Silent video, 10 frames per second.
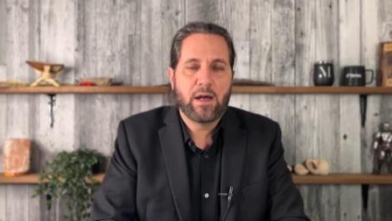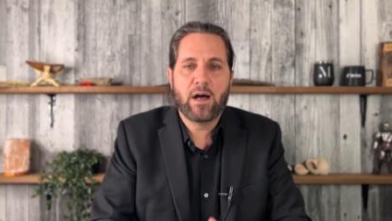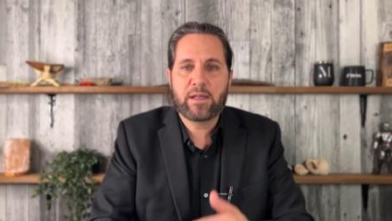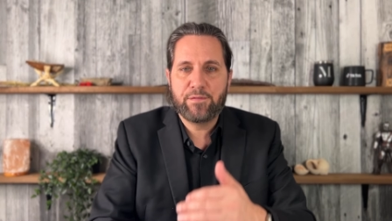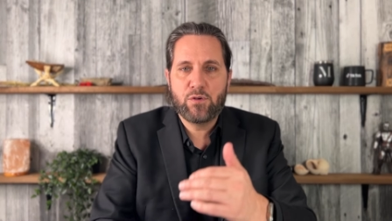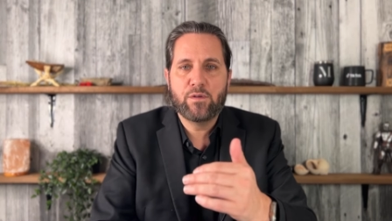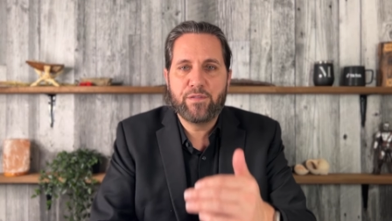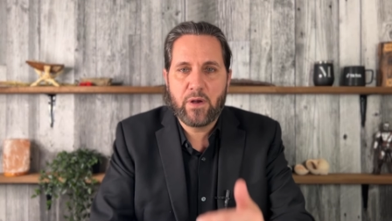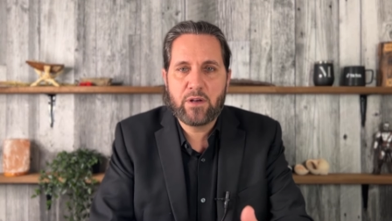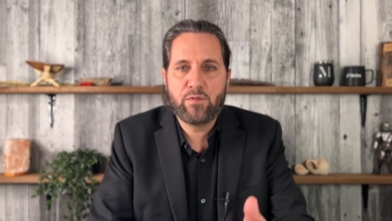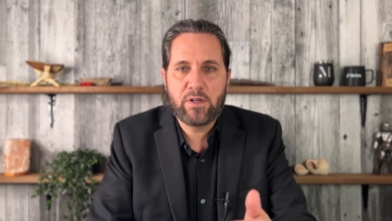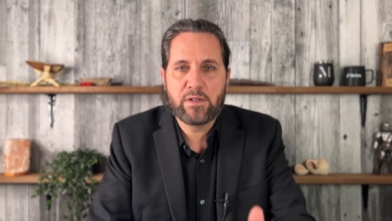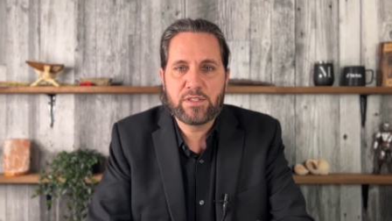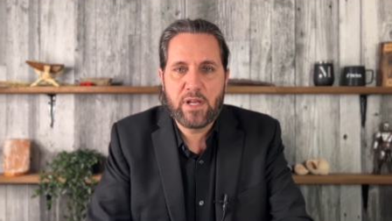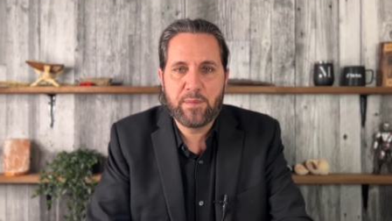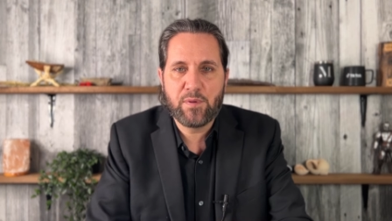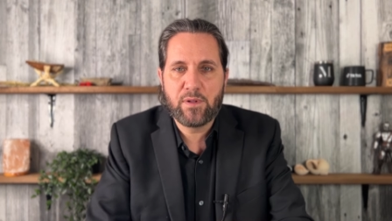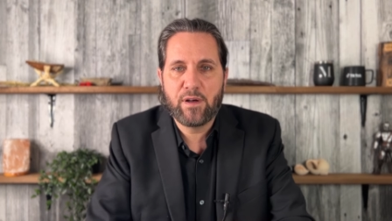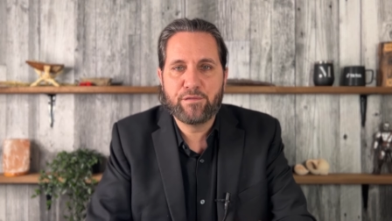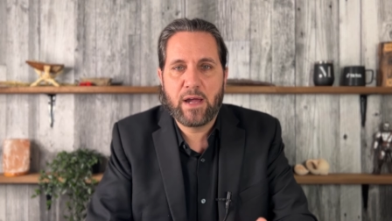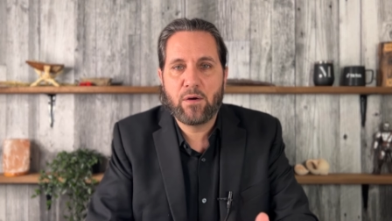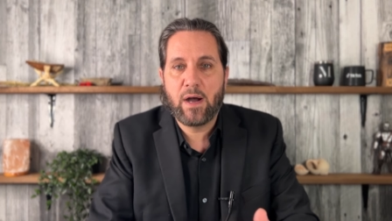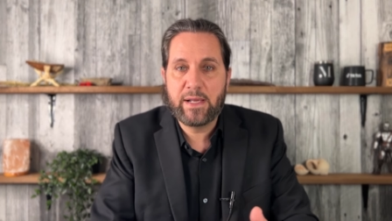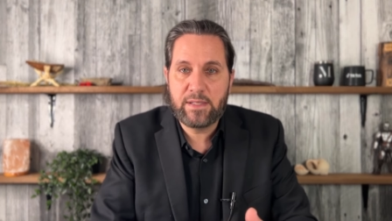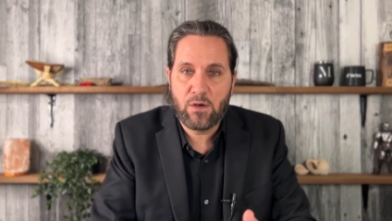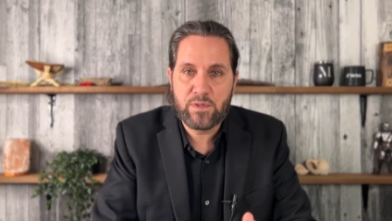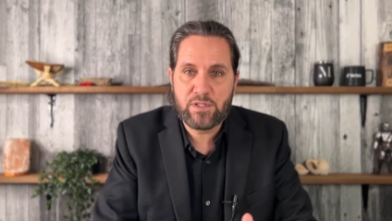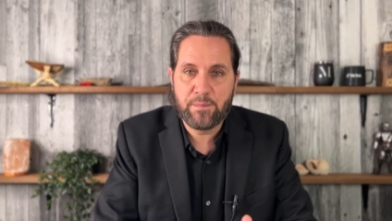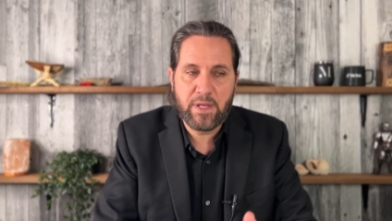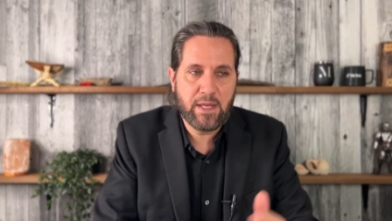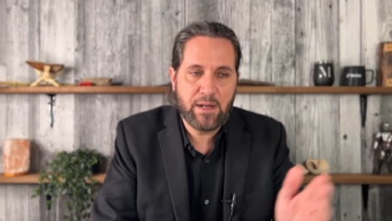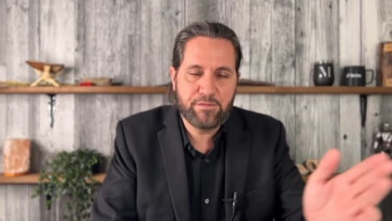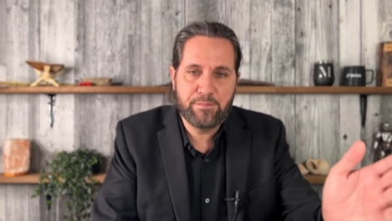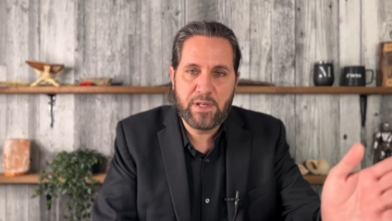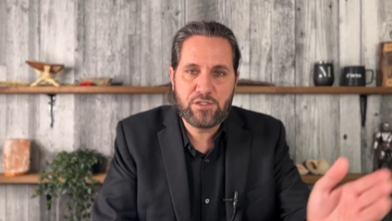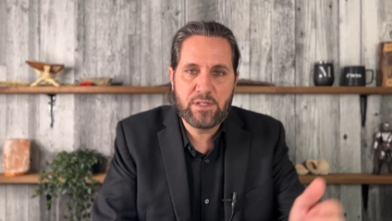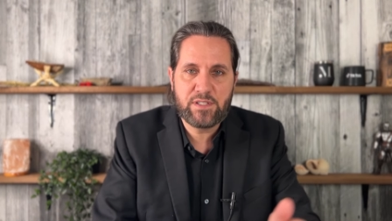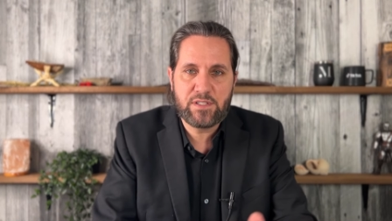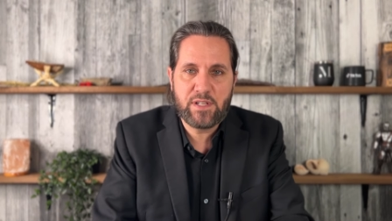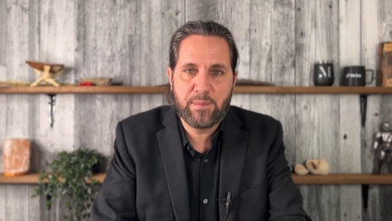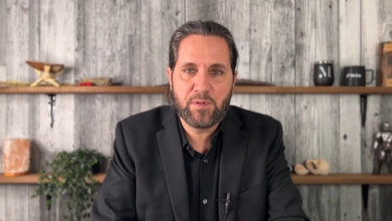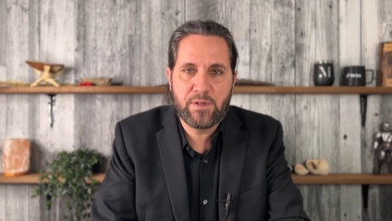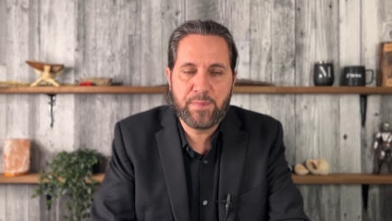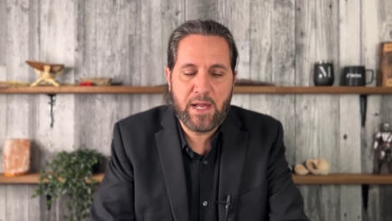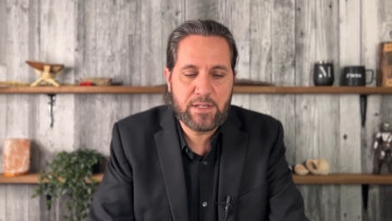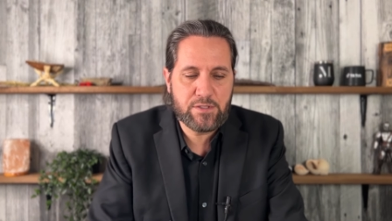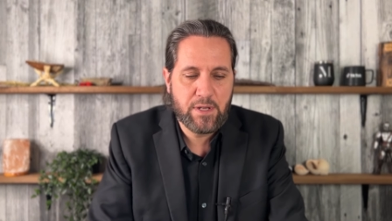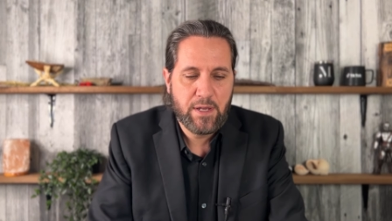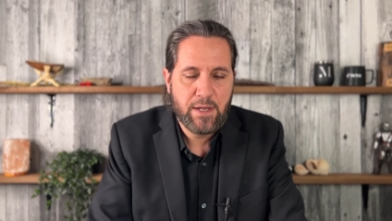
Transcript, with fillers: I'll give you a very real example of how I dealt with something, and I've mentioned this example in the past.